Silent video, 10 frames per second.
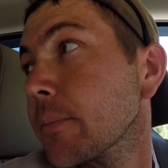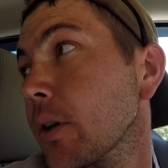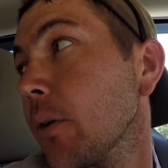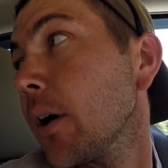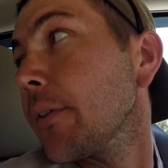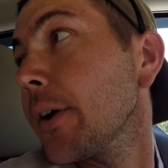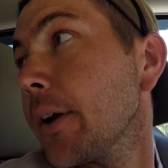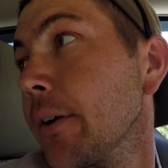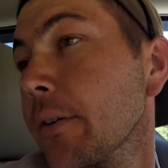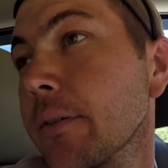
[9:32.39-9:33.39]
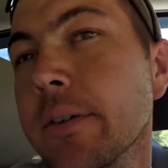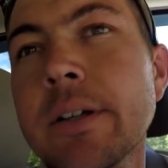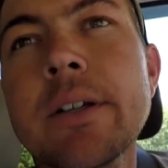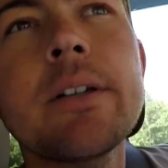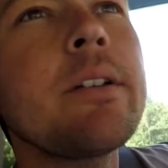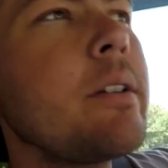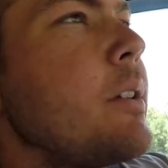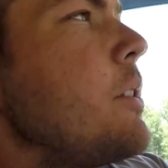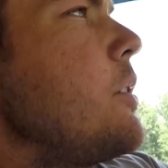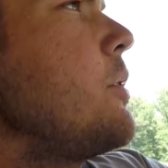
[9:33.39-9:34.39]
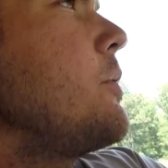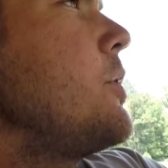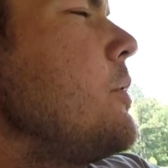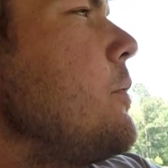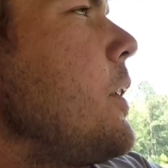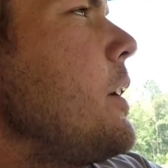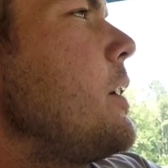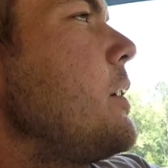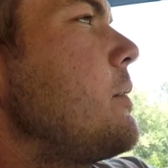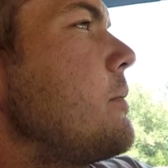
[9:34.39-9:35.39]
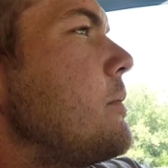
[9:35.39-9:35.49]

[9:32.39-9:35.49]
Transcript: Go on there, you know, and you can find it.